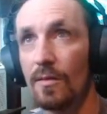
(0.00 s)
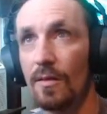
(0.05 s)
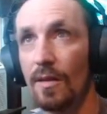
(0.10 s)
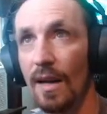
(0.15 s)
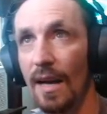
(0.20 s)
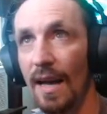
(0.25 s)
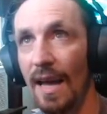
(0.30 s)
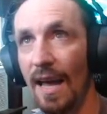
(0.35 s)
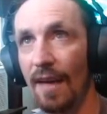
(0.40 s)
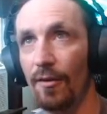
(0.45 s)

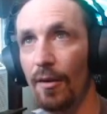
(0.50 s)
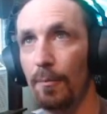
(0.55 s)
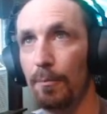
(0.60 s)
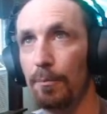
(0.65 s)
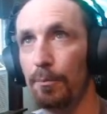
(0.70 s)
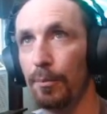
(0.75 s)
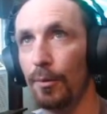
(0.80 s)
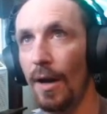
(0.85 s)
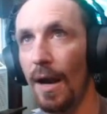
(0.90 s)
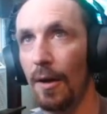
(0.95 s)
I have a
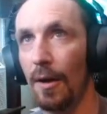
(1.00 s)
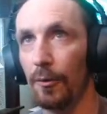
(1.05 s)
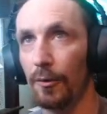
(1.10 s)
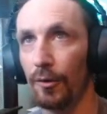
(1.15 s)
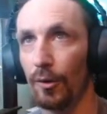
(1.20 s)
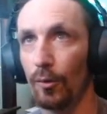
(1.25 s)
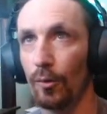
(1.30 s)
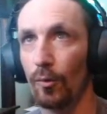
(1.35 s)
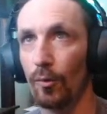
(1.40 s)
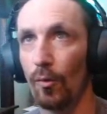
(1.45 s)

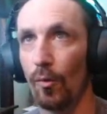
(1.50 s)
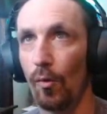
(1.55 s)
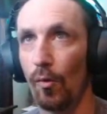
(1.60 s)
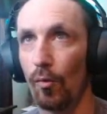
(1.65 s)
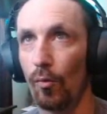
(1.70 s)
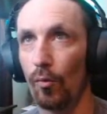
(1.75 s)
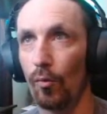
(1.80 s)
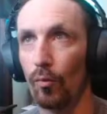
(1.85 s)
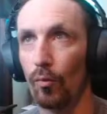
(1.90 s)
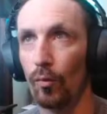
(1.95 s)
browser
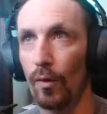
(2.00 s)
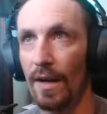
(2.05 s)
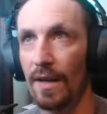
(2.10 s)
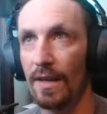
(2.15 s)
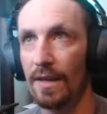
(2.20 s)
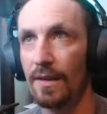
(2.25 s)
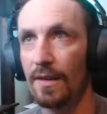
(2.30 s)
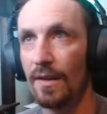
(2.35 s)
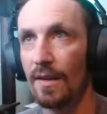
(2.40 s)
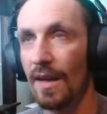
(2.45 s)

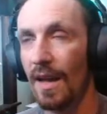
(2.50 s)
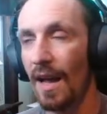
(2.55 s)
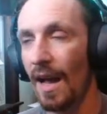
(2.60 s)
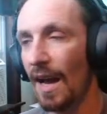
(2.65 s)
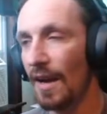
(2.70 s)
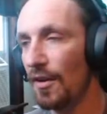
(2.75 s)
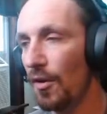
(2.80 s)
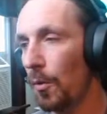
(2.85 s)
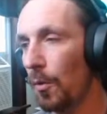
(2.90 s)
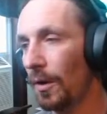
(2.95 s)
ready.
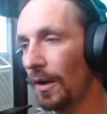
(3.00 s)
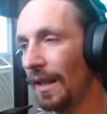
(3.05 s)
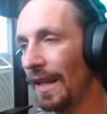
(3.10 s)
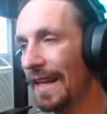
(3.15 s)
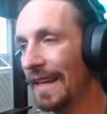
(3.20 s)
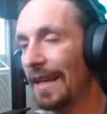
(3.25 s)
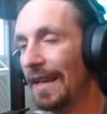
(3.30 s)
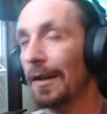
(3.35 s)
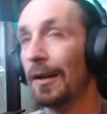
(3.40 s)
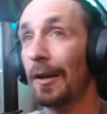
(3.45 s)
I don't want
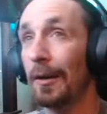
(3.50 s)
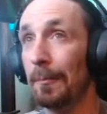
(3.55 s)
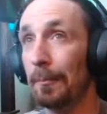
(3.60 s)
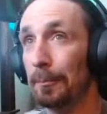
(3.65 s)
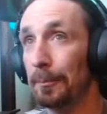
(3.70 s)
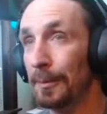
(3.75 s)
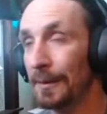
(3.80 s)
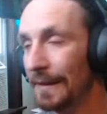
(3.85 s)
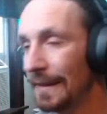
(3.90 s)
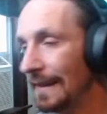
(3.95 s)
to
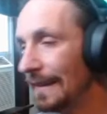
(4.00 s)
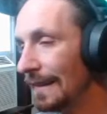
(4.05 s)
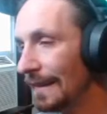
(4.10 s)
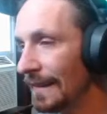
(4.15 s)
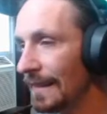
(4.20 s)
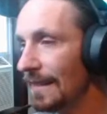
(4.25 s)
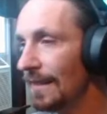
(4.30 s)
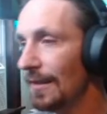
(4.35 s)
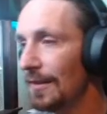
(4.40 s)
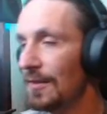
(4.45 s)

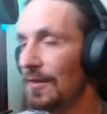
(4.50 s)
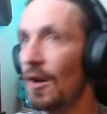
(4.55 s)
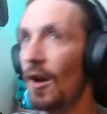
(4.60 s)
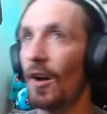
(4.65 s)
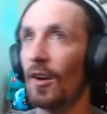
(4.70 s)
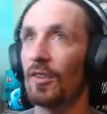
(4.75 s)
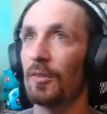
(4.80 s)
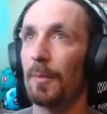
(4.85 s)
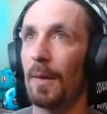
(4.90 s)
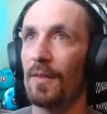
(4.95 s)
completely
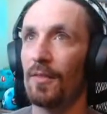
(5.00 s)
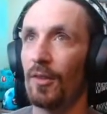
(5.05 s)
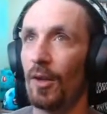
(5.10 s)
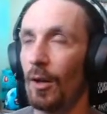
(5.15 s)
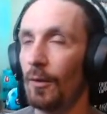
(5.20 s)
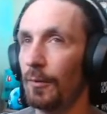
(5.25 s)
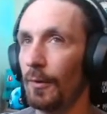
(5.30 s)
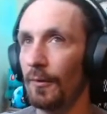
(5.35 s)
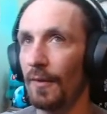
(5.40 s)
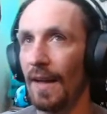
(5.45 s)
dox
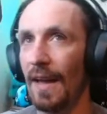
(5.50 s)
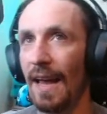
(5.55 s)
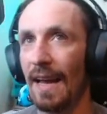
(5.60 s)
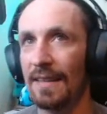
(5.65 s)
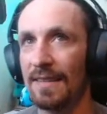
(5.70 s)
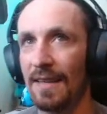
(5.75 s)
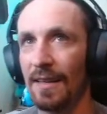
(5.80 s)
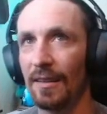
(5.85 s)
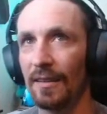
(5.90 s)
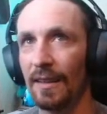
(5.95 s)
myself if I
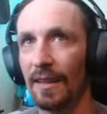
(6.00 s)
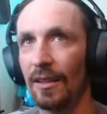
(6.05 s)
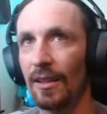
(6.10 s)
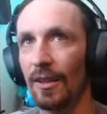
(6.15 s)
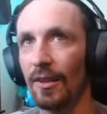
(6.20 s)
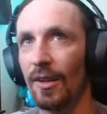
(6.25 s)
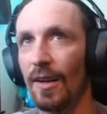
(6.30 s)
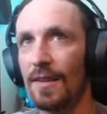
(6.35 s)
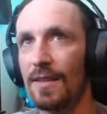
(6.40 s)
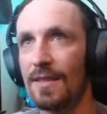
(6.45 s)
accidentally
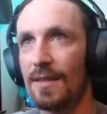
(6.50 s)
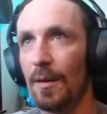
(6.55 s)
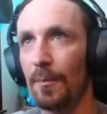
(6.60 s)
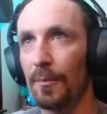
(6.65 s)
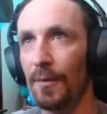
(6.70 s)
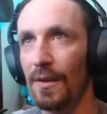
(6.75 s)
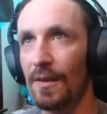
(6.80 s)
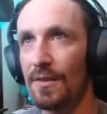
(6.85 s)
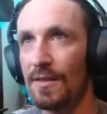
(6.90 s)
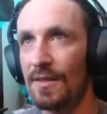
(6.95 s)
click on
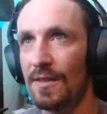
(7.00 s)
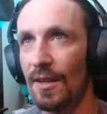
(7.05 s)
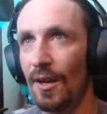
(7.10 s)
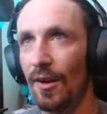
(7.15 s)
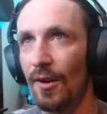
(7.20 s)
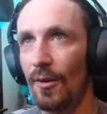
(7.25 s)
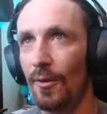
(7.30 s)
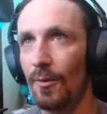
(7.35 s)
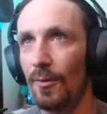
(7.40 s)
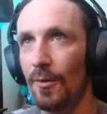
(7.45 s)
something,
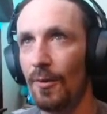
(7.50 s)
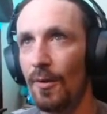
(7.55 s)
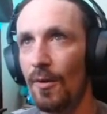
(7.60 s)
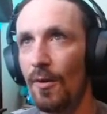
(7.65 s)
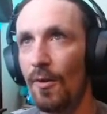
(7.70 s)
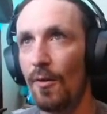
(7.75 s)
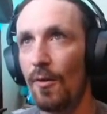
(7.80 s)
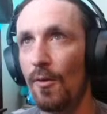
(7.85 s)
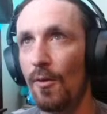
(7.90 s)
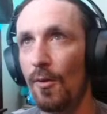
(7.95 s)
so
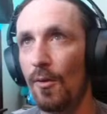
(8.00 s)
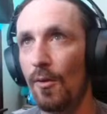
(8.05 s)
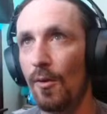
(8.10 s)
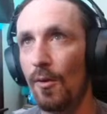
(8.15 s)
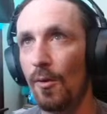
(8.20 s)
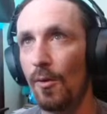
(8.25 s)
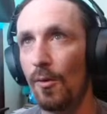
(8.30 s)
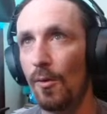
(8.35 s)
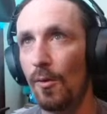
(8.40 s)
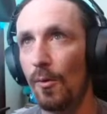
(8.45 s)

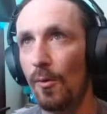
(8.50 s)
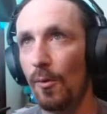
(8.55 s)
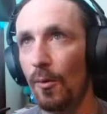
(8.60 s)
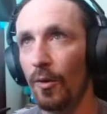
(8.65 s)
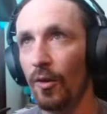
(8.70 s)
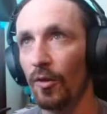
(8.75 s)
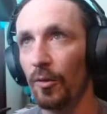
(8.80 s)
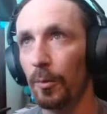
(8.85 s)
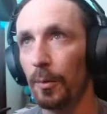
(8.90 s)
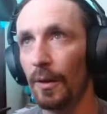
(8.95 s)
we're
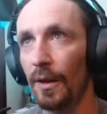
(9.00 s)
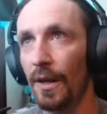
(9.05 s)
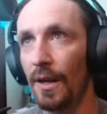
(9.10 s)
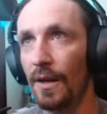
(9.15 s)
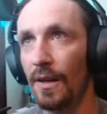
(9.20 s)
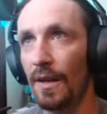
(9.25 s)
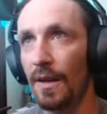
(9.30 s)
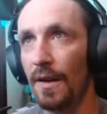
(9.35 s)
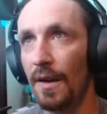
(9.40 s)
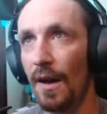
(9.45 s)
just playing
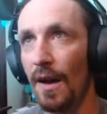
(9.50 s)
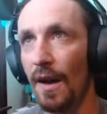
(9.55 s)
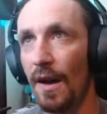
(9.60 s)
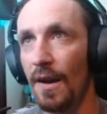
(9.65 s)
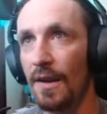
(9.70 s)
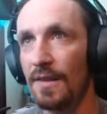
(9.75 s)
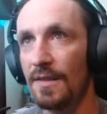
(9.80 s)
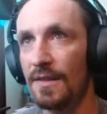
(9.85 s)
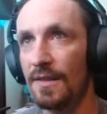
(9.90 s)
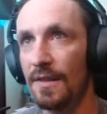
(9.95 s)
it
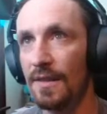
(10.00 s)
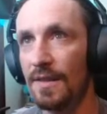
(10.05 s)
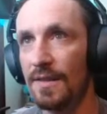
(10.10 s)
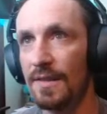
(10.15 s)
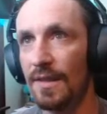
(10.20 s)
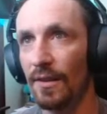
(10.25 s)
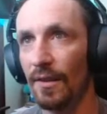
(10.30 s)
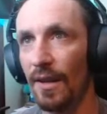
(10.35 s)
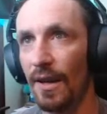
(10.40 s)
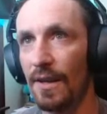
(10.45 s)
nice and
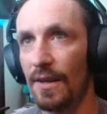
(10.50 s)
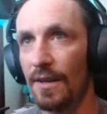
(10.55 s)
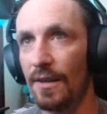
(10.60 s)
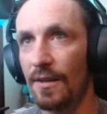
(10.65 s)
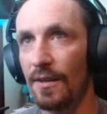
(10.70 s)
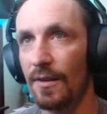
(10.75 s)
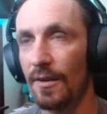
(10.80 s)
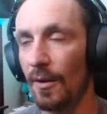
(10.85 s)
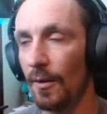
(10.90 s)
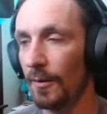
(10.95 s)
easy
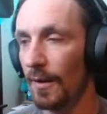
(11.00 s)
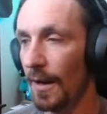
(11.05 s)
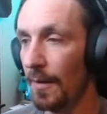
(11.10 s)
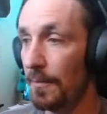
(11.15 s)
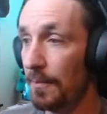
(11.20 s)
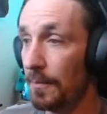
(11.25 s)
okay.